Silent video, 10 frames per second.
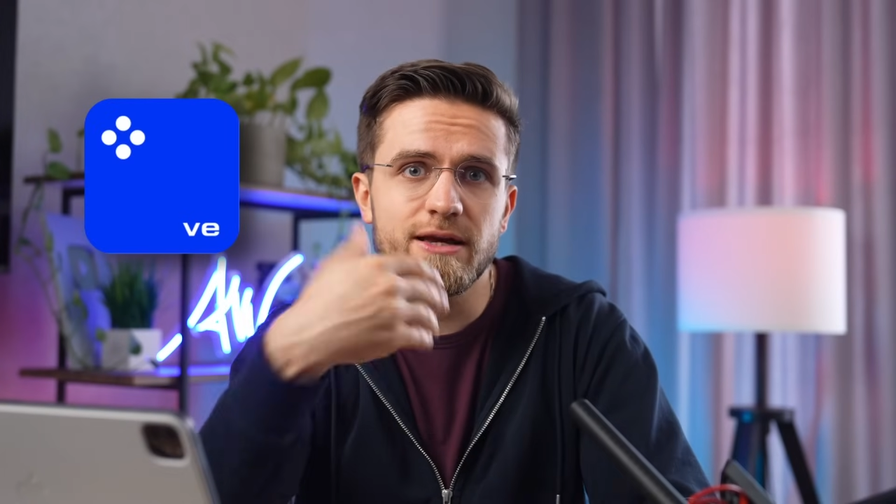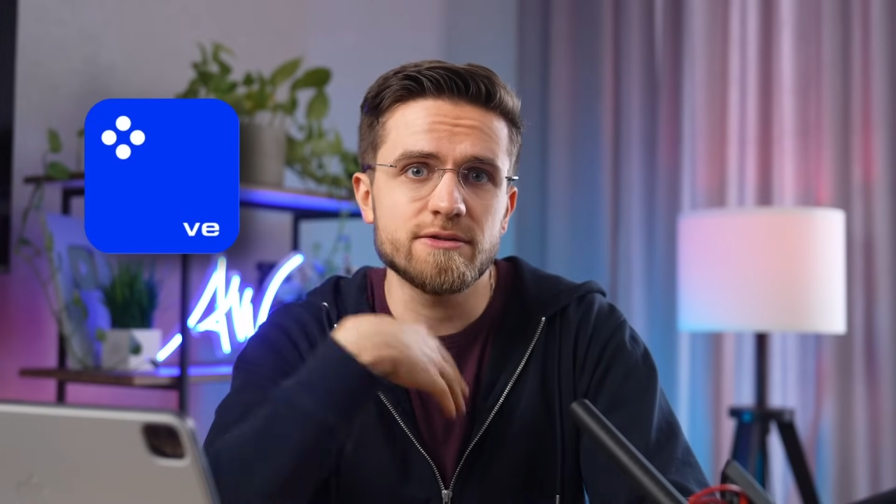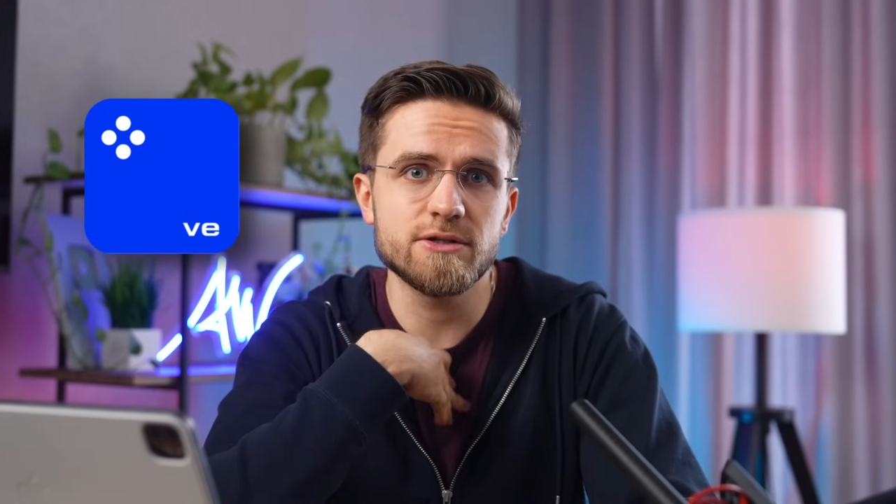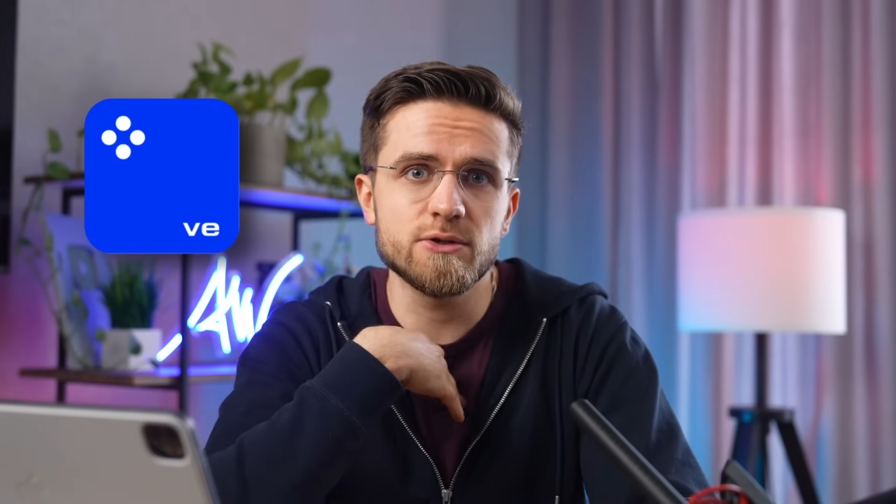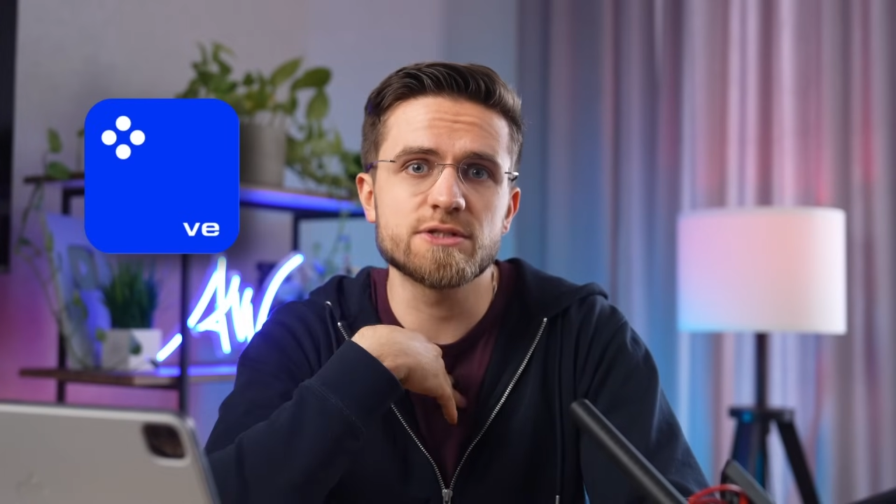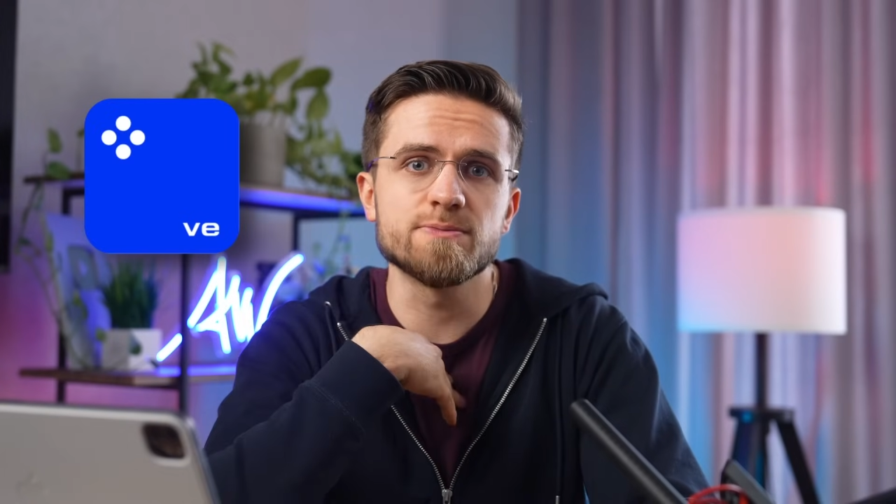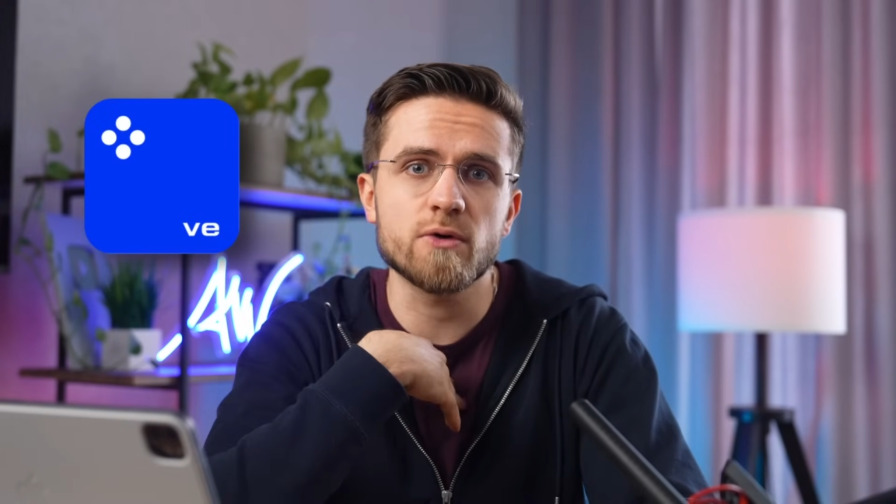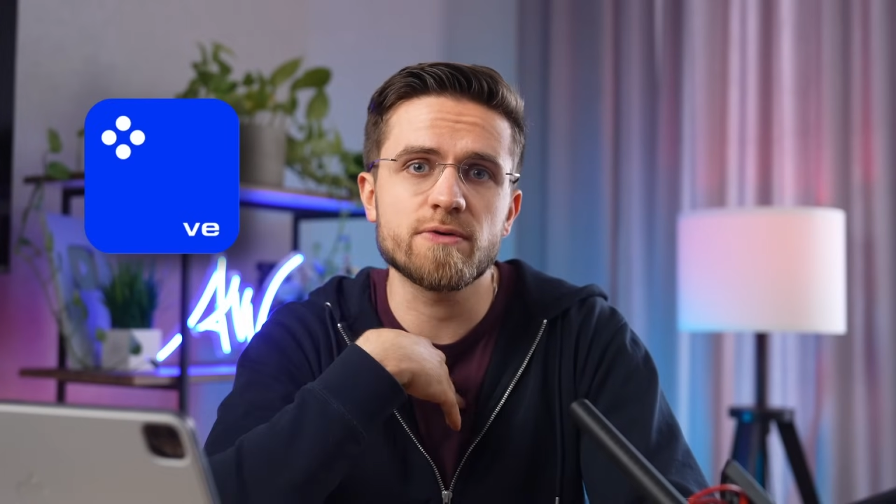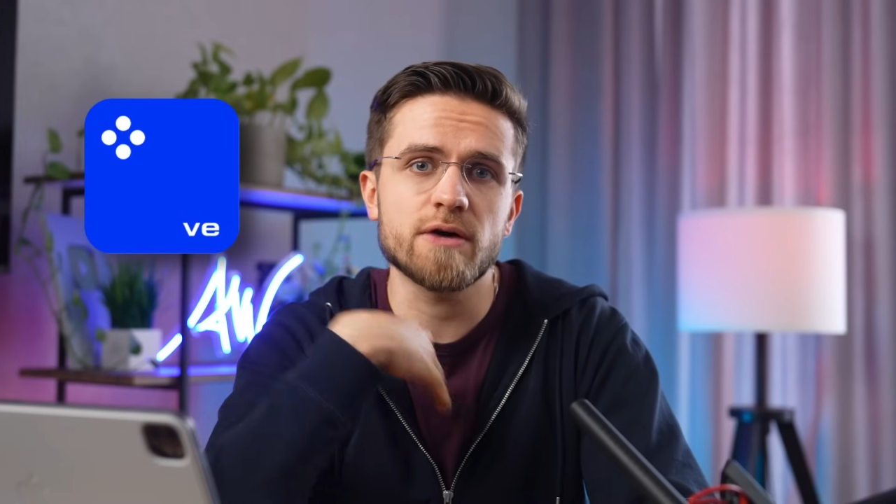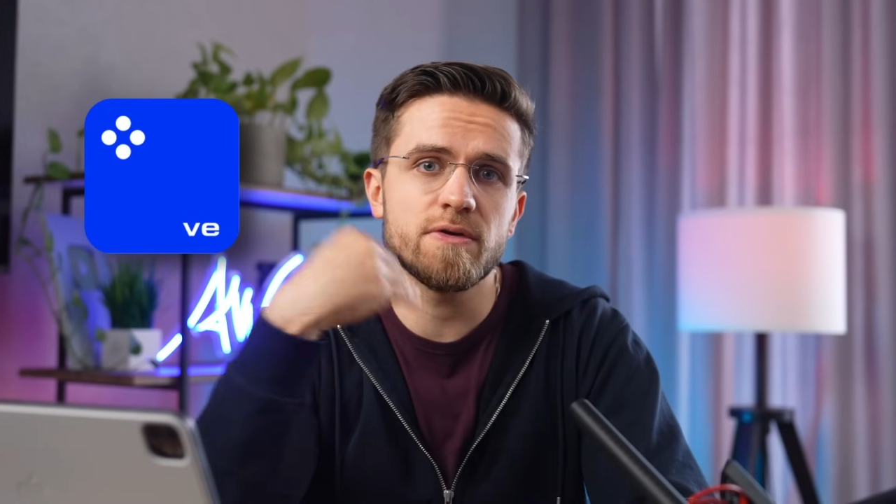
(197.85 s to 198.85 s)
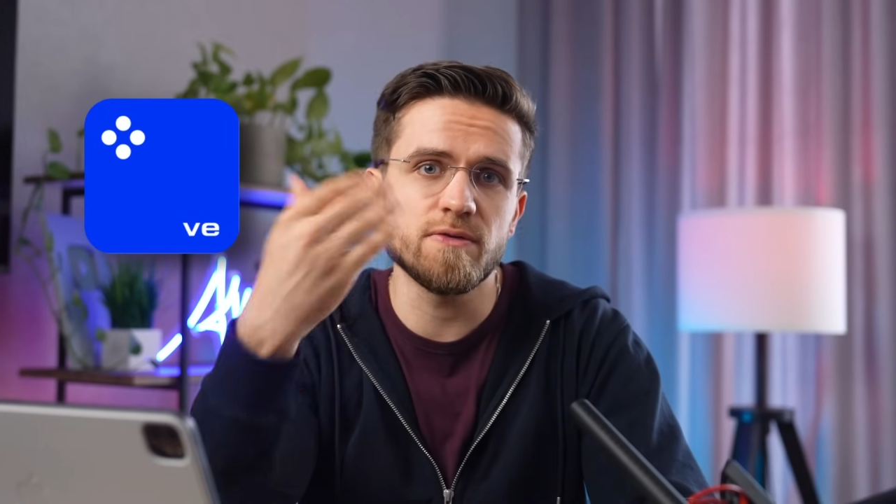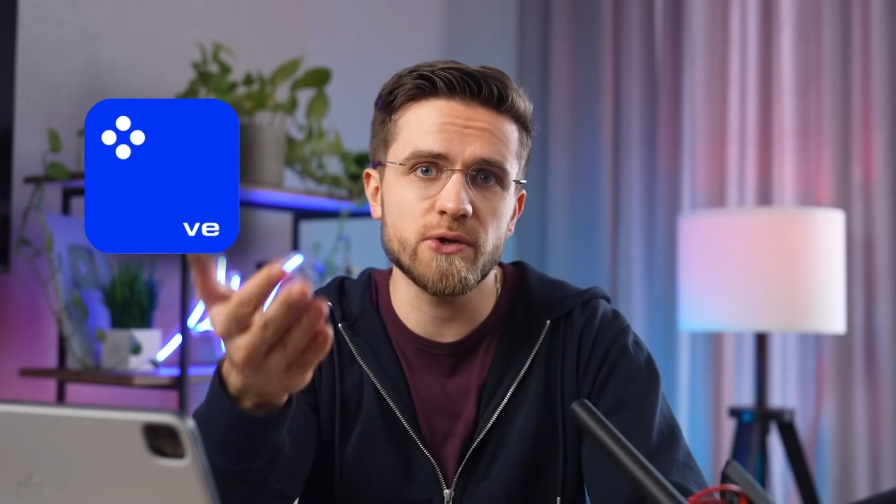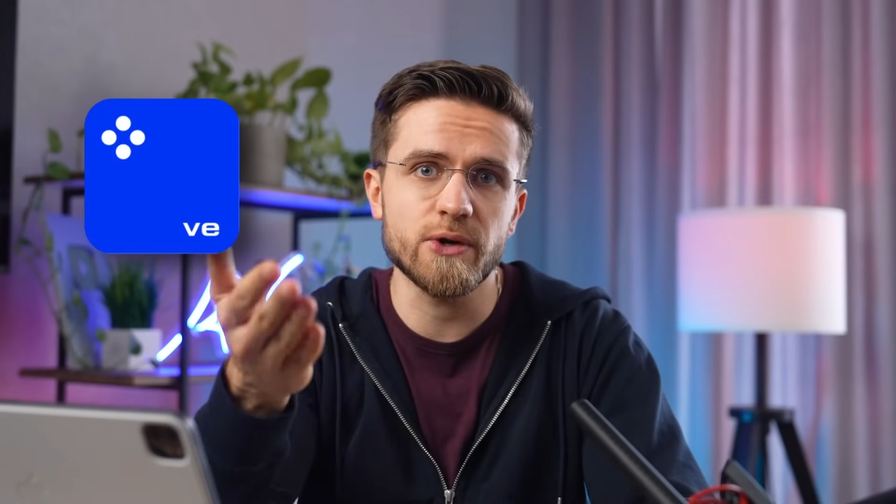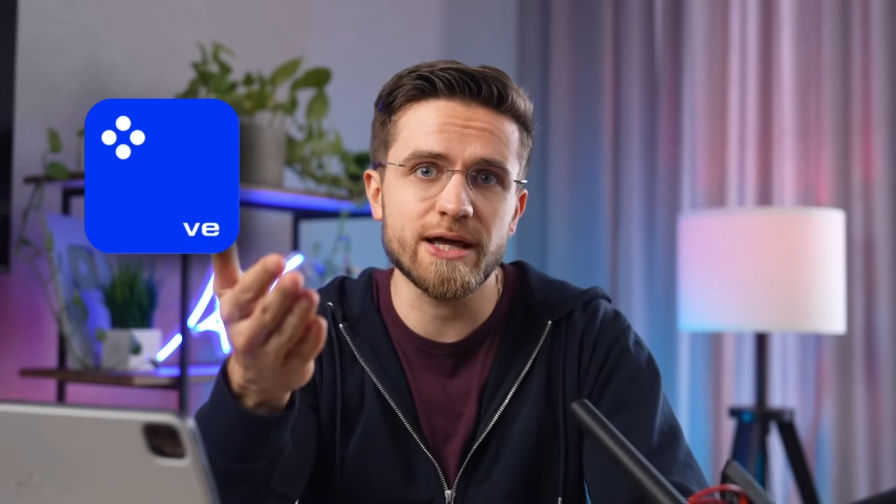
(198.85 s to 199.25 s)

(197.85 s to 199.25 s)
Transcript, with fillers: and use Movavi Video